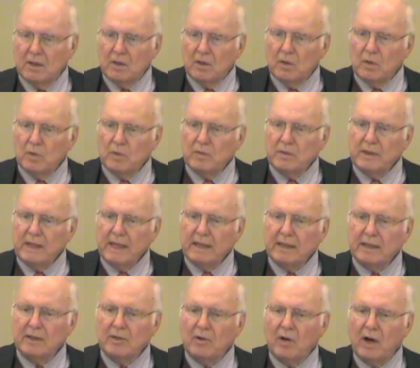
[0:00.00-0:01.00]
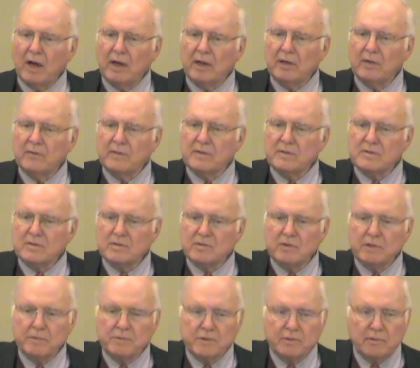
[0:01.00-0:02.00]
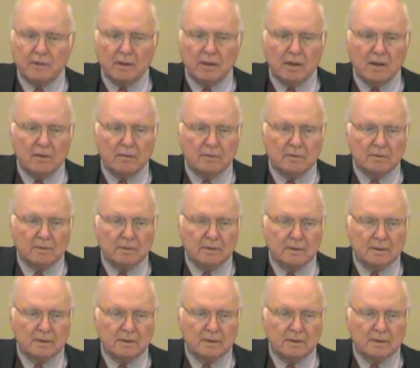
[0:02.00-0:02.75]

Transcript: who tended to argue that Scripture alone,